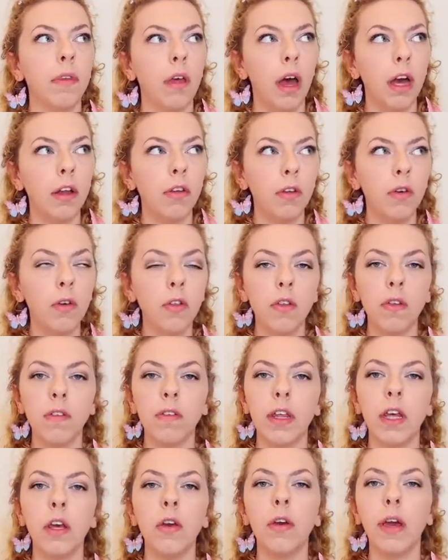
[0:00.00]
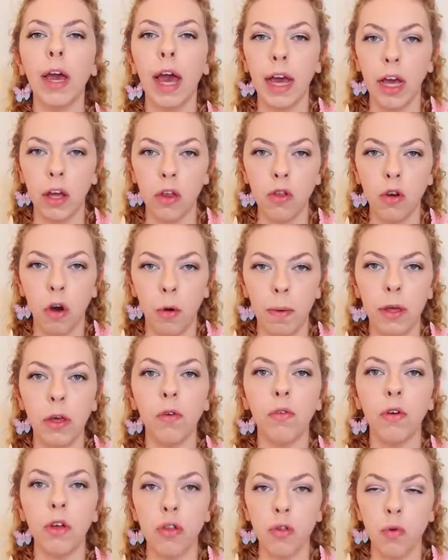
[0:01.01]
I do just see you getting a job and
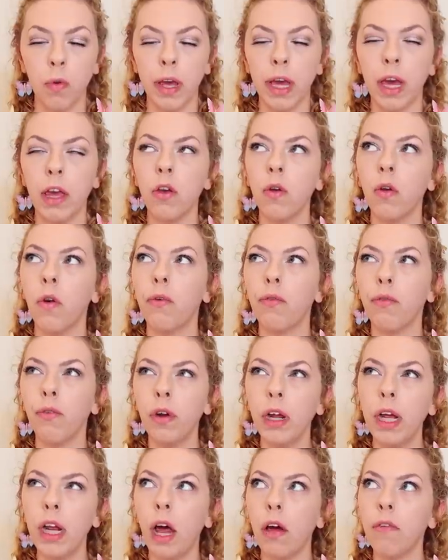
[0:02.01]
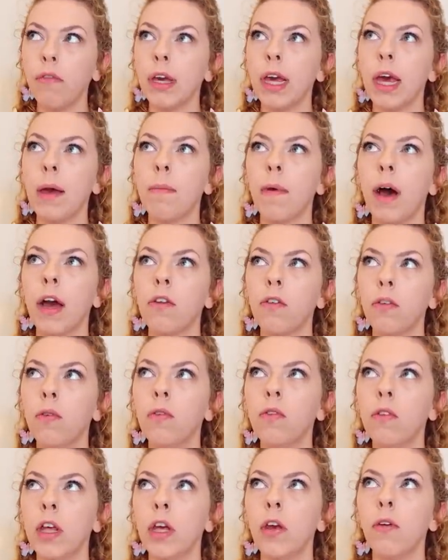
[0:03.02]
you're enjoying it. You're not fully loving it, but I do
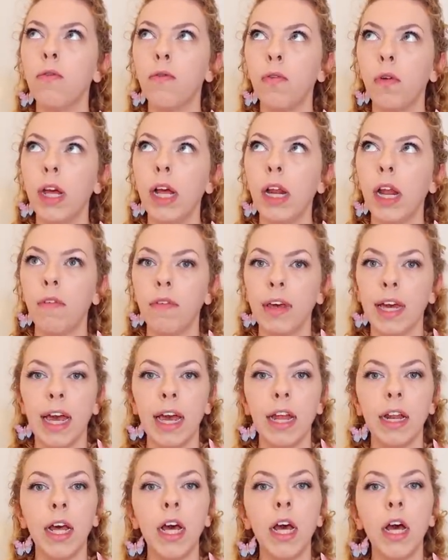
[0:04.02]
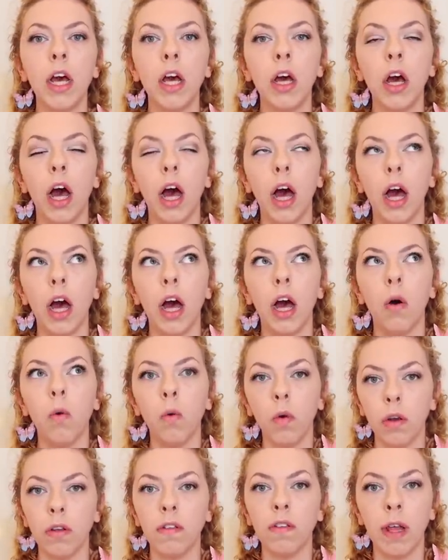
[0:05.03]
see you fully loving it in
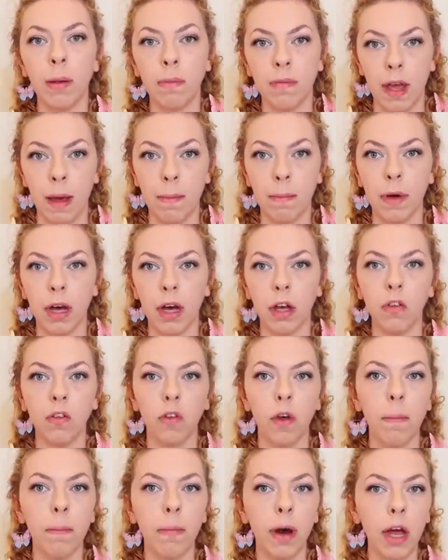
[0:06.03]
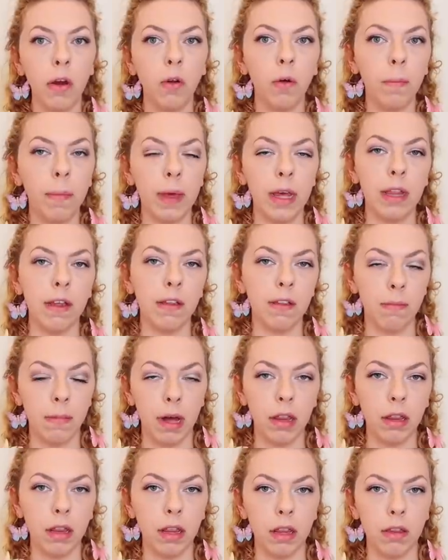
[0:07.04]
August, September. So it might not be this
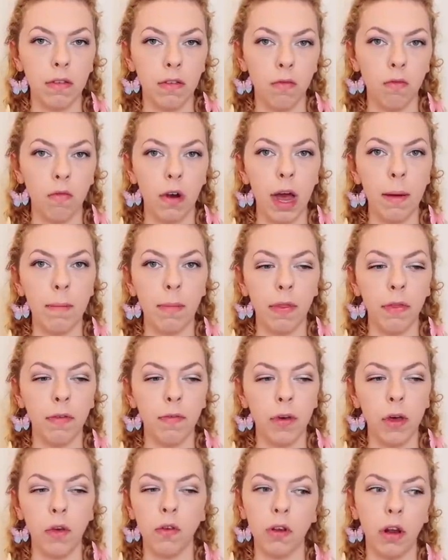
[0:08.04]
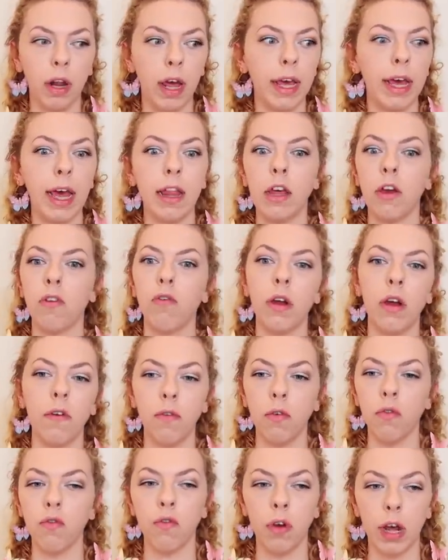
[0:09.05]
month that's the right month for you to like get the career
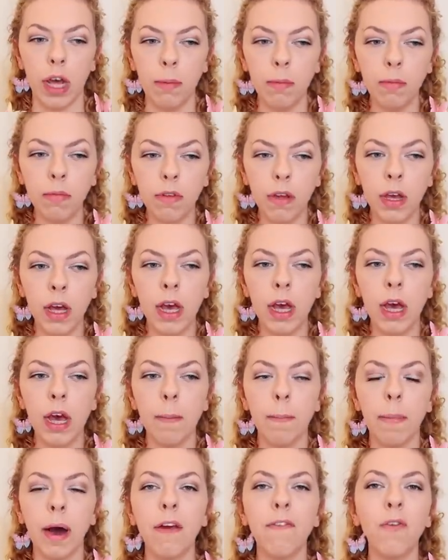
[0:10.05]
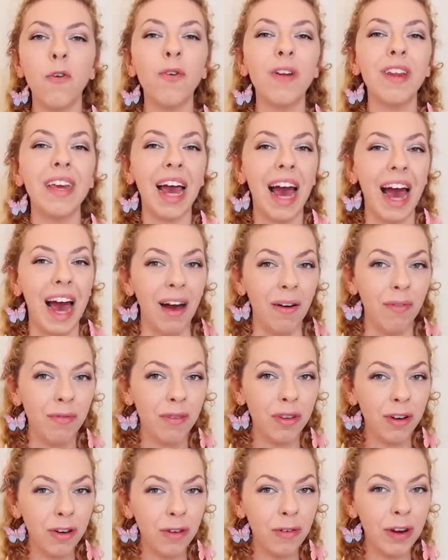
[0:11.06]
of your dreams. But if you already have
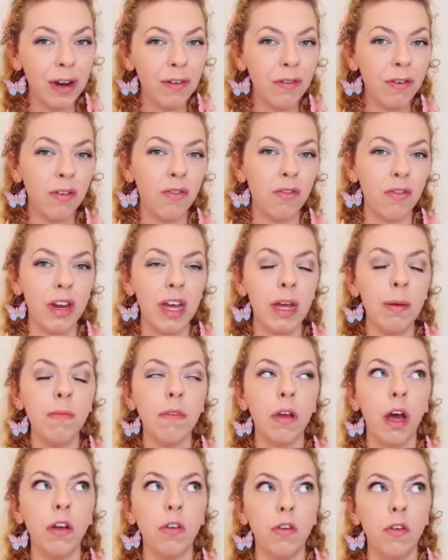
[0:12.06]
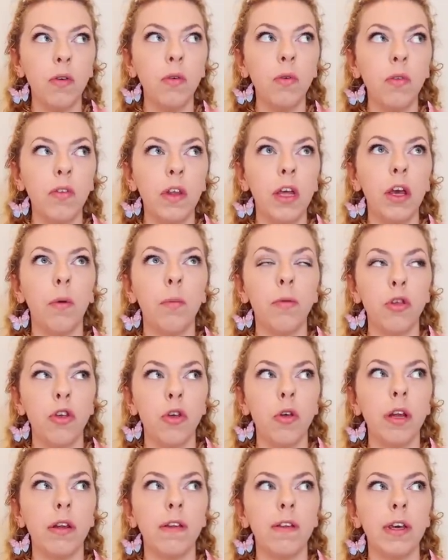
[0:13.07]
the career of your dreams, I do see
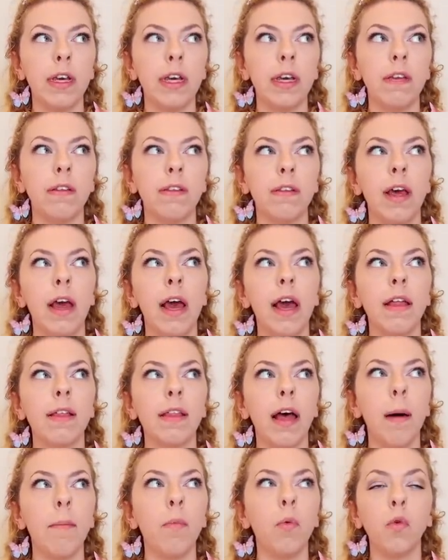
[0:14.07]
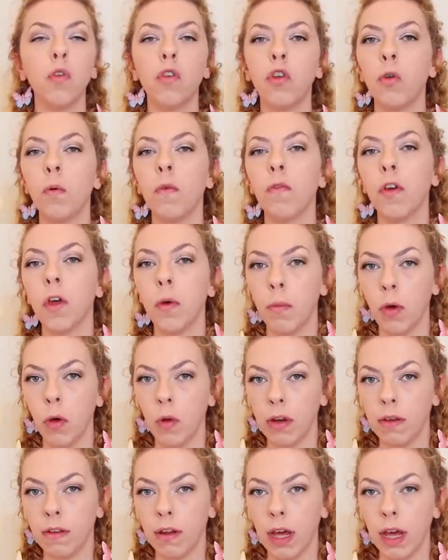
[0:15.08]
opportunities that are more to do with
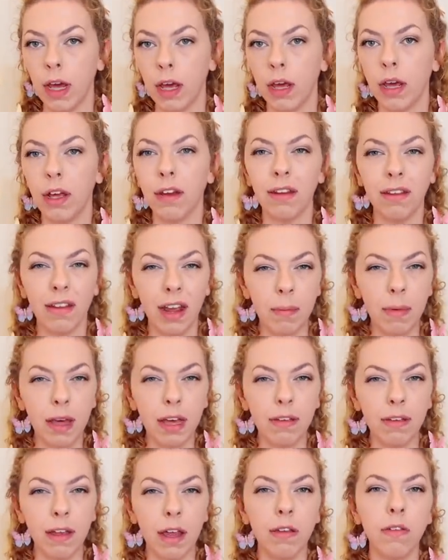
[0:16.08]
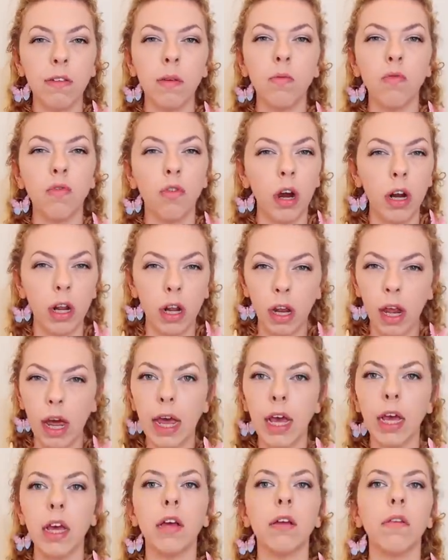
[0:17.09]
community. Does that make sense? I'm trying to
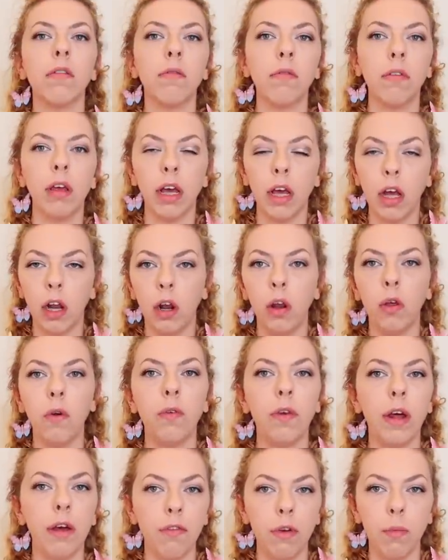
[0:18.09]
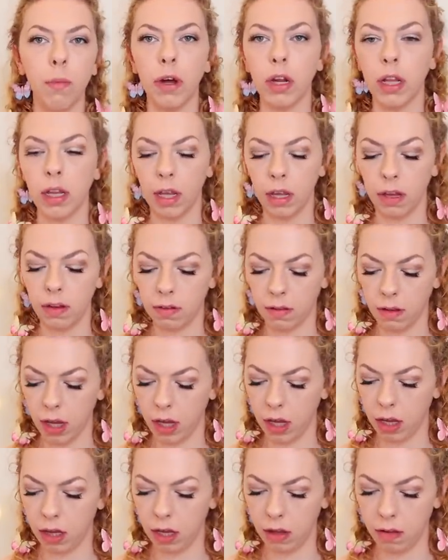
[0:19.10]
like include everyone in this.
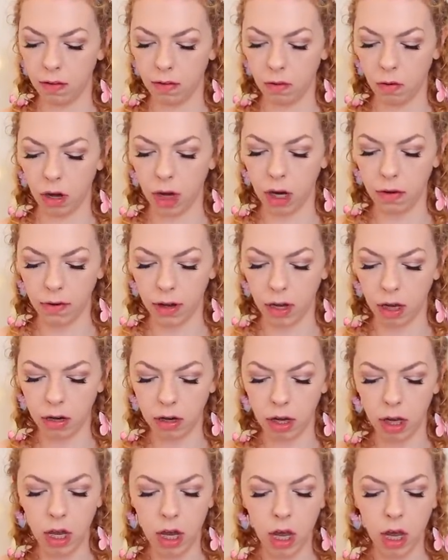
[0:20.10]
Like, it's kind of hard.